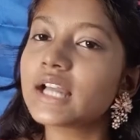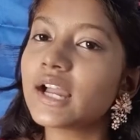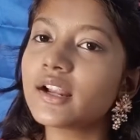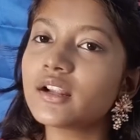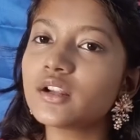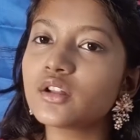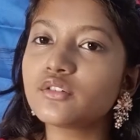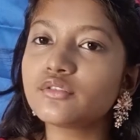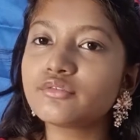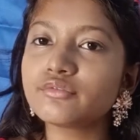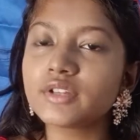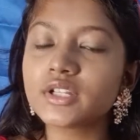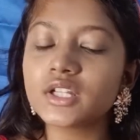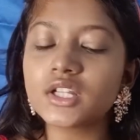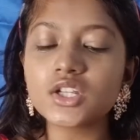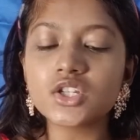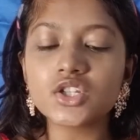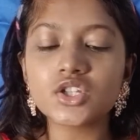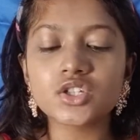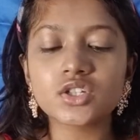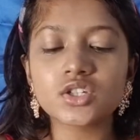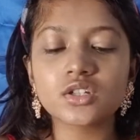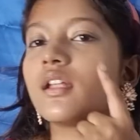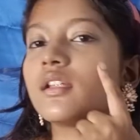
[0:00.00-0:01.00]
kind of
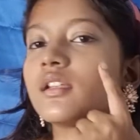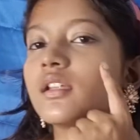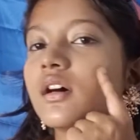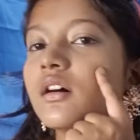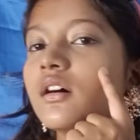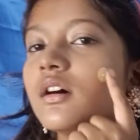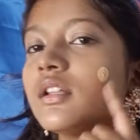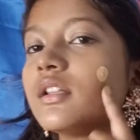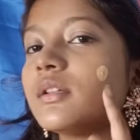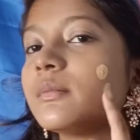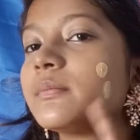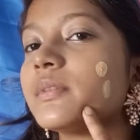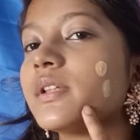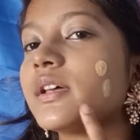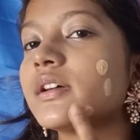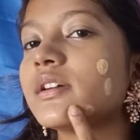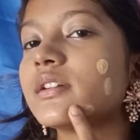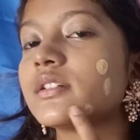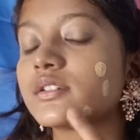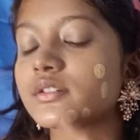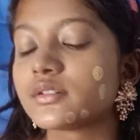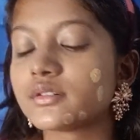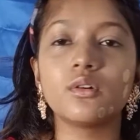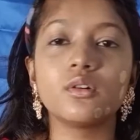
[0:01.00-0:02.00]
finish, and now I'll apply
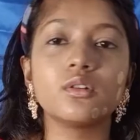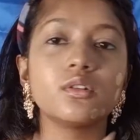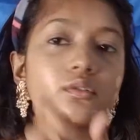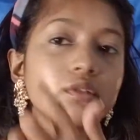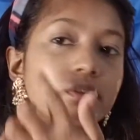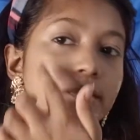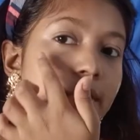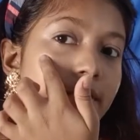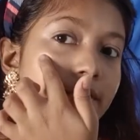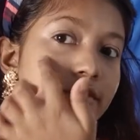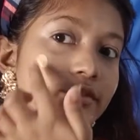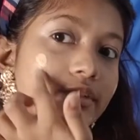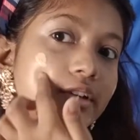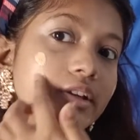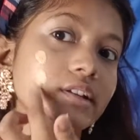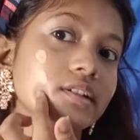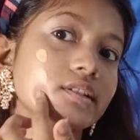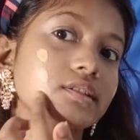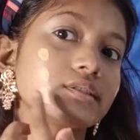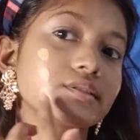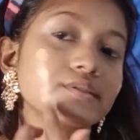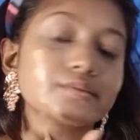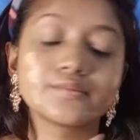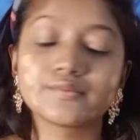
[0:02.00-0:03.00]
it all over my
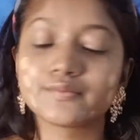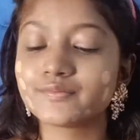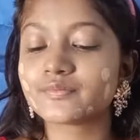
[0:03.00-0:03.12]
face.